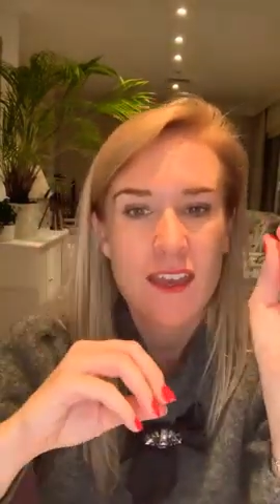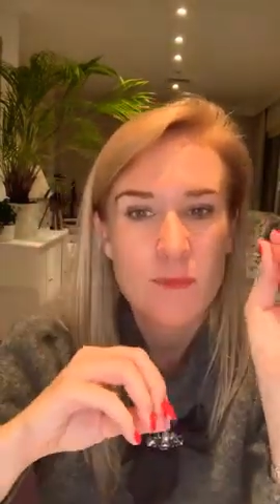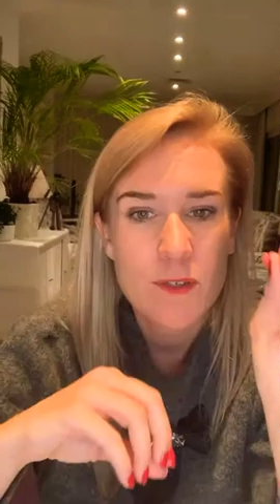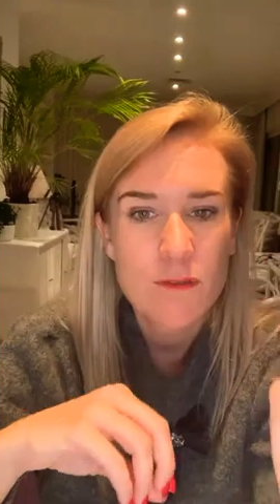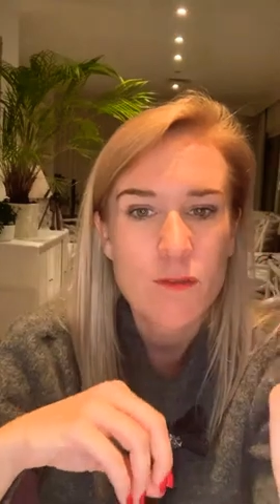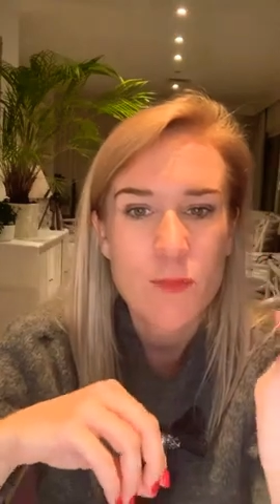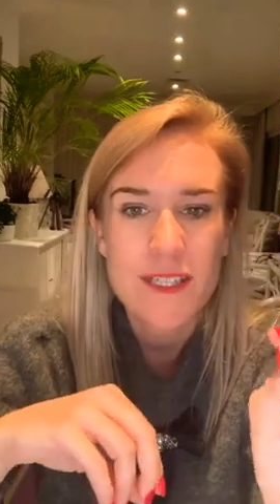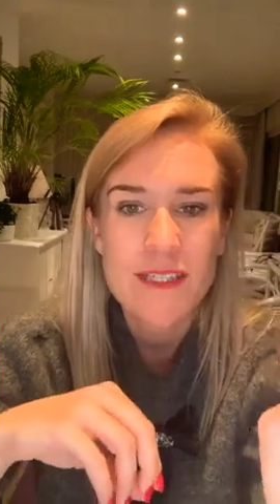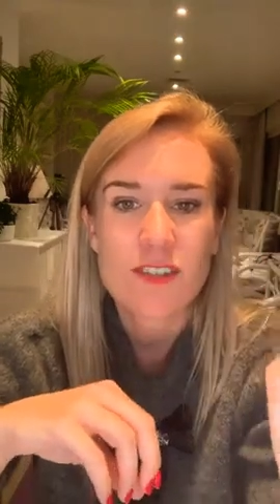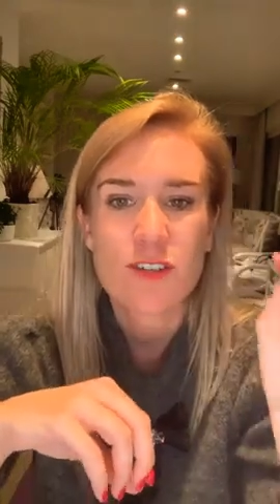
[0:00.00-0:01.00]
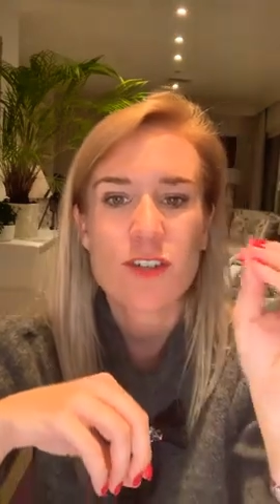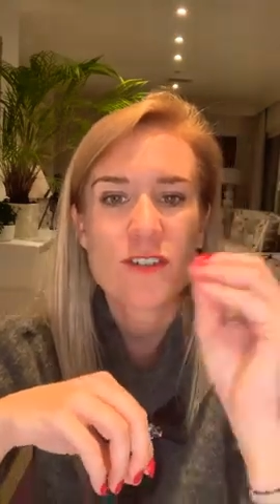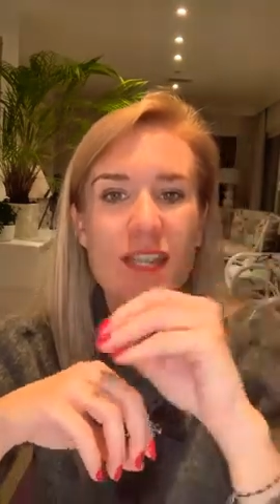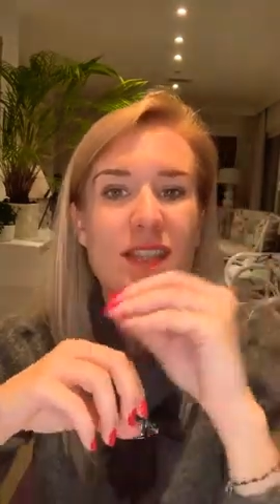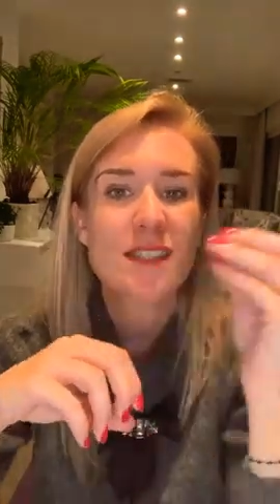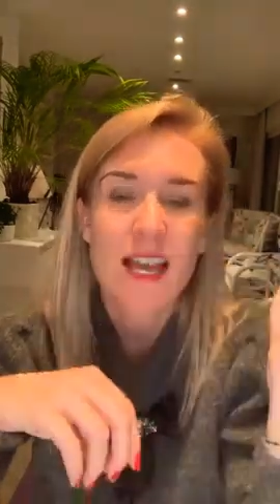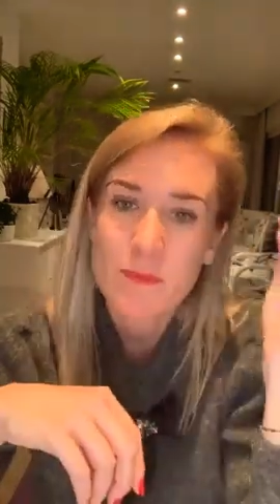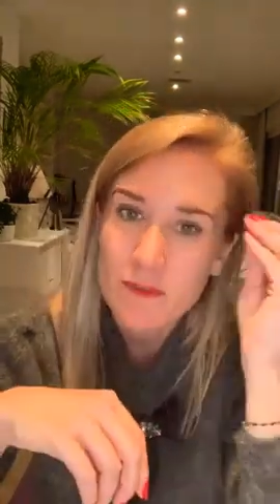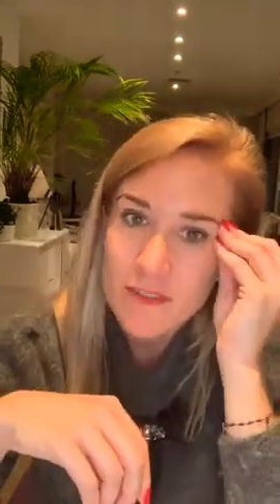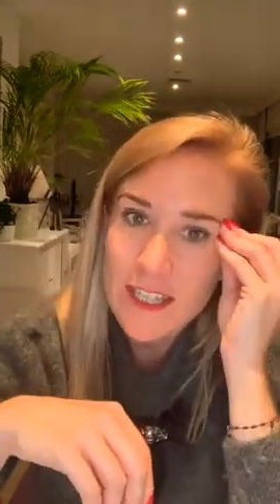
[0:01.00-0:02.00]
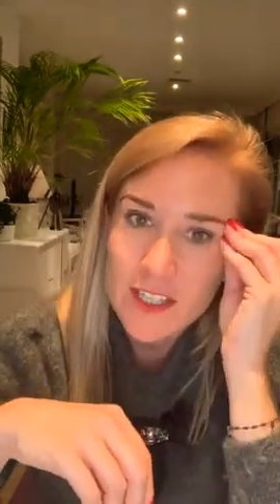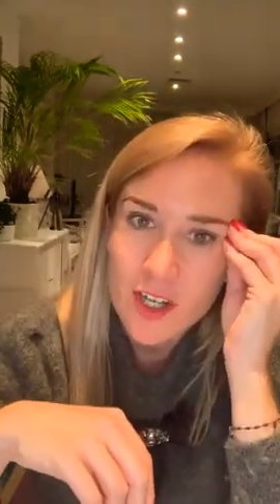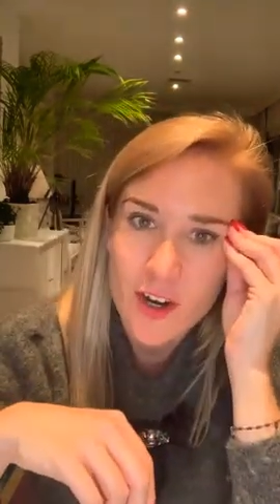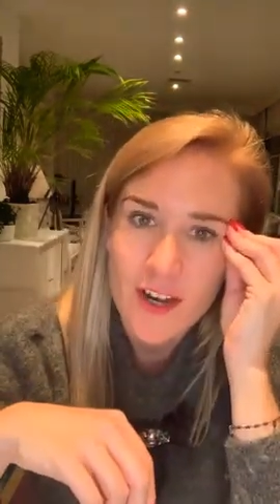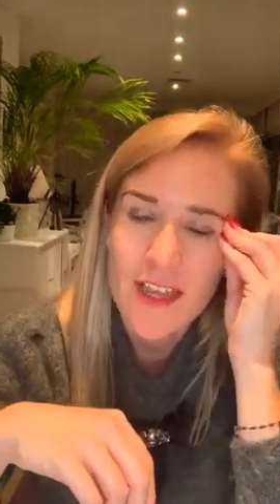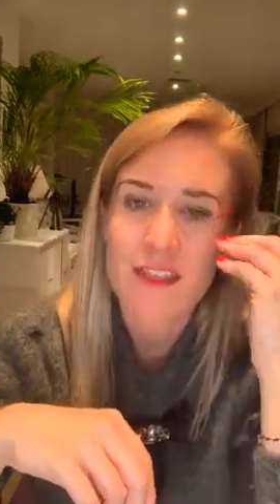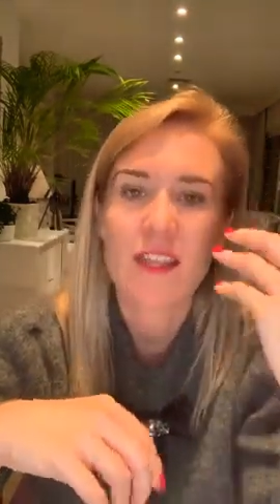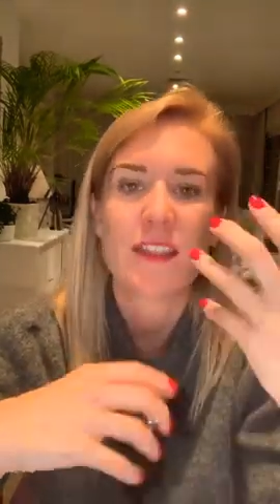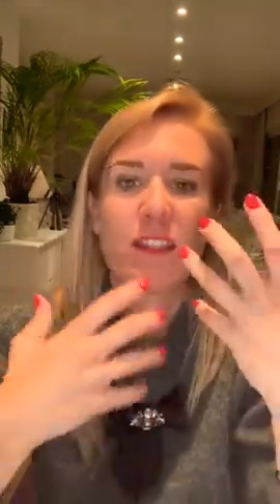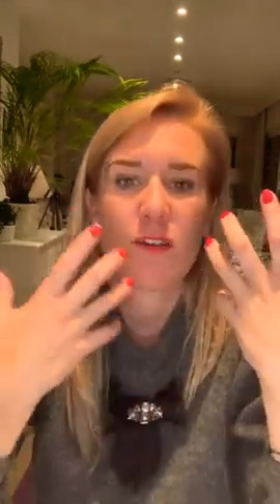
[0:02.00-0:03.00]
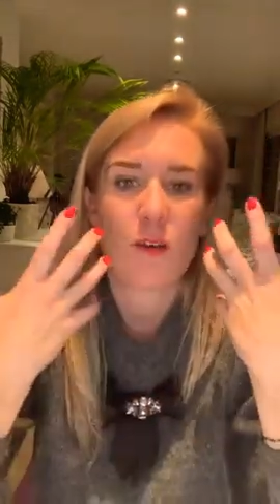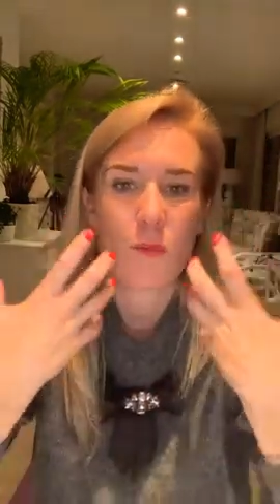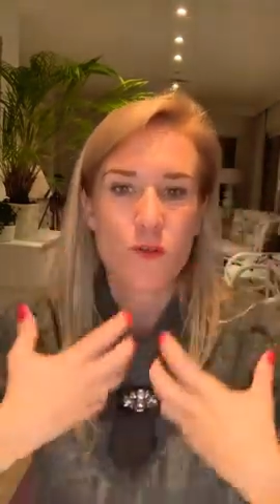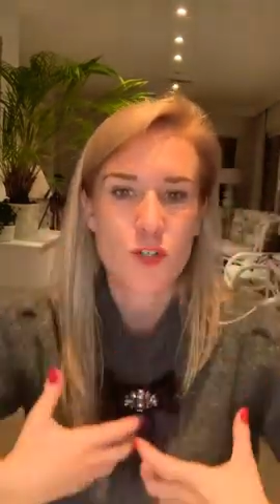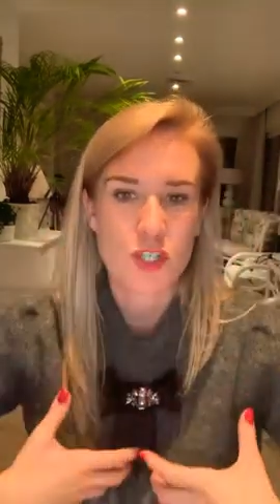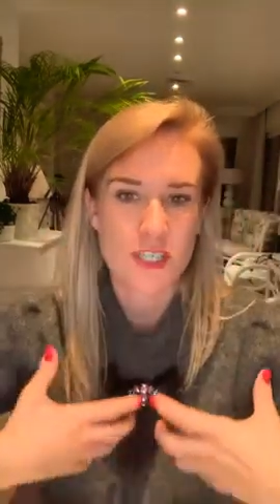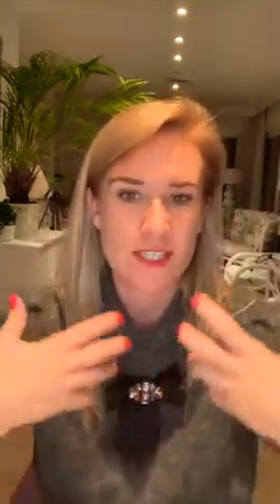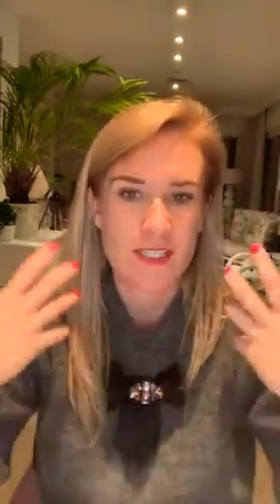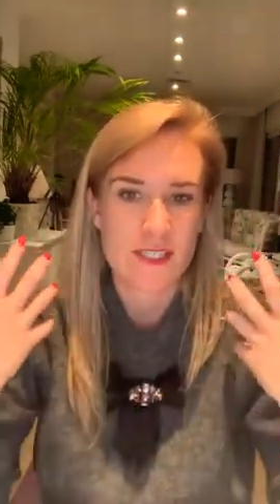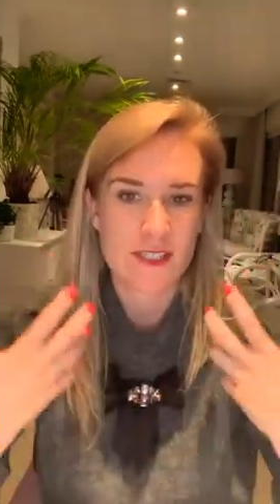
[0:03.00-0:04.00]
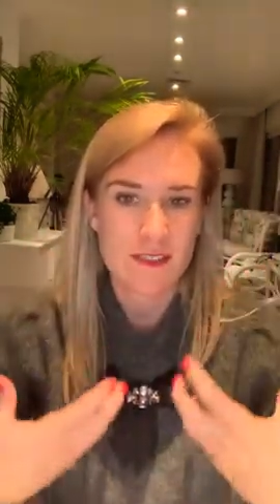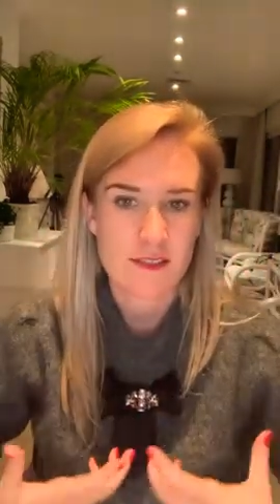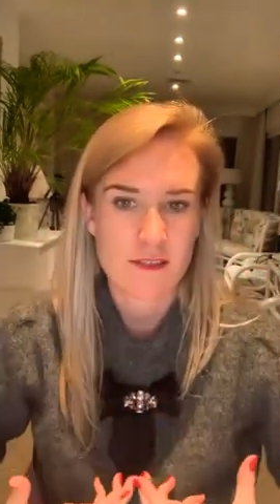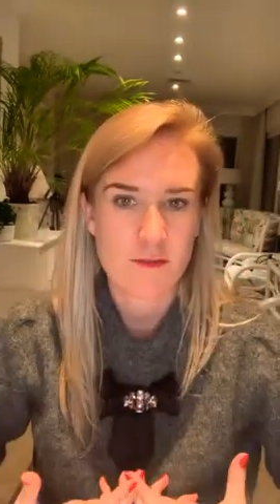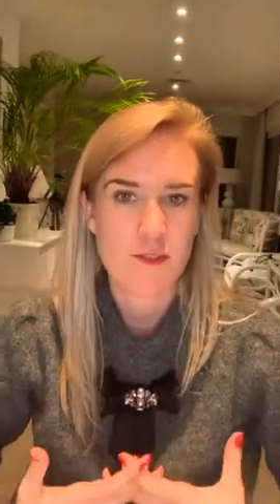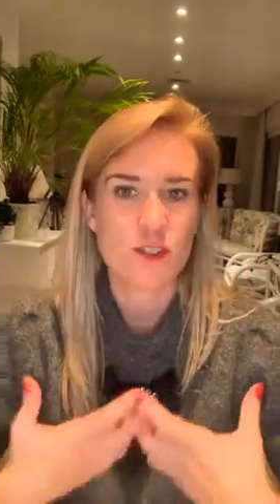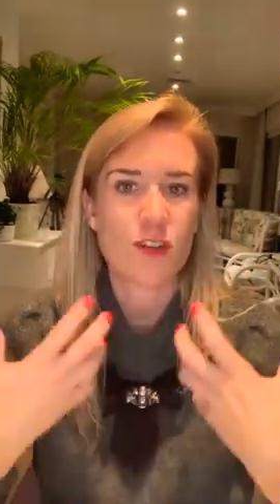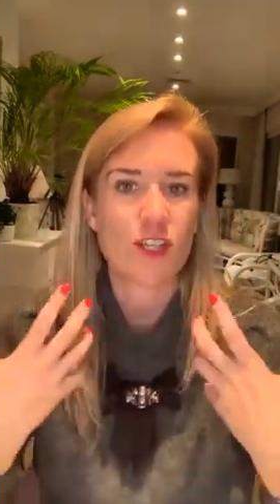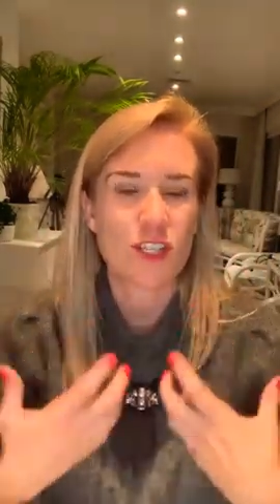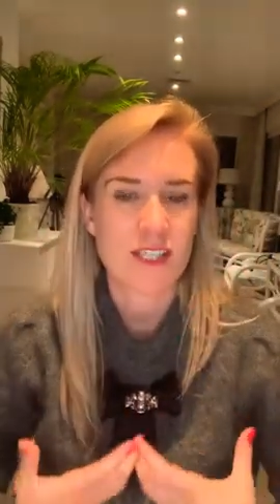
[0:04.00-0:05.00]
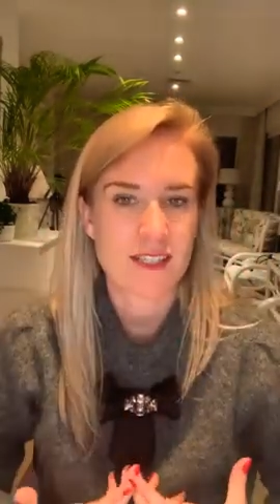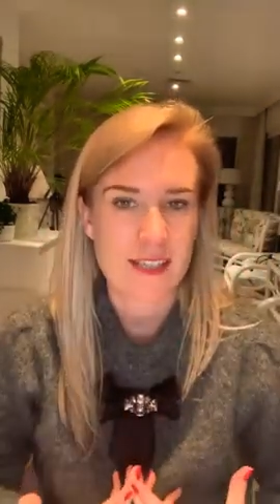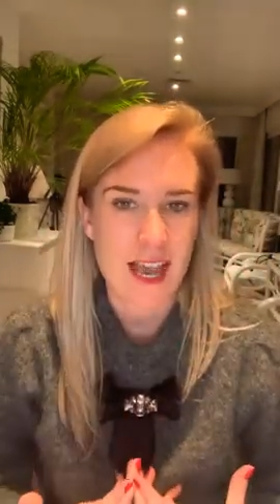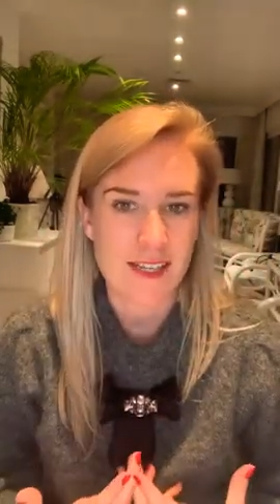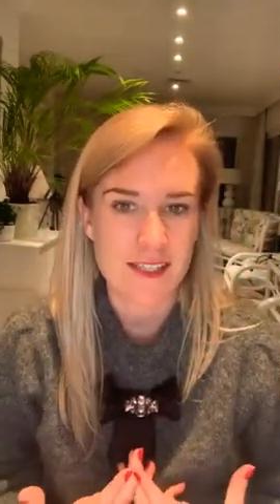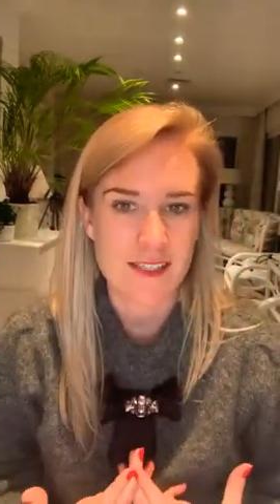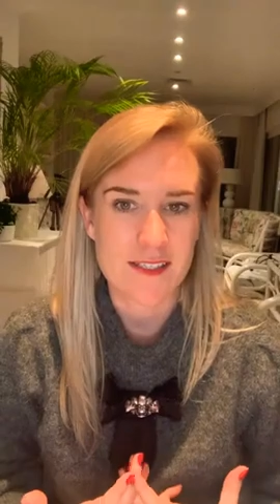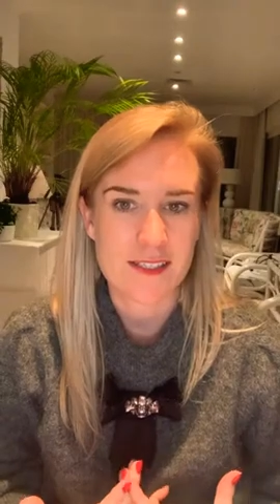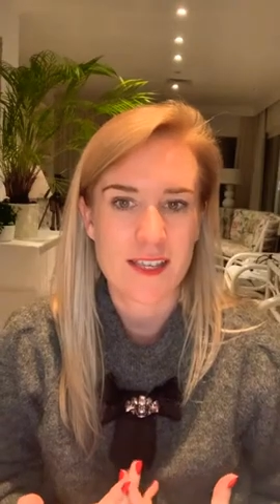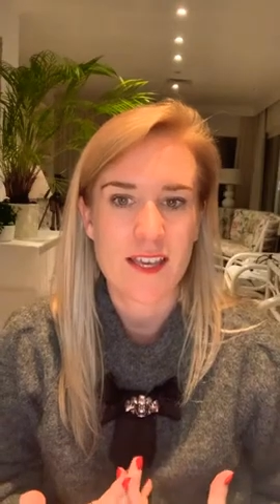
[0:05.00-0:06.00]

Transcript: Beautiful Places on Earth says, I'm a failure. And then the emotion is frustration and sadness.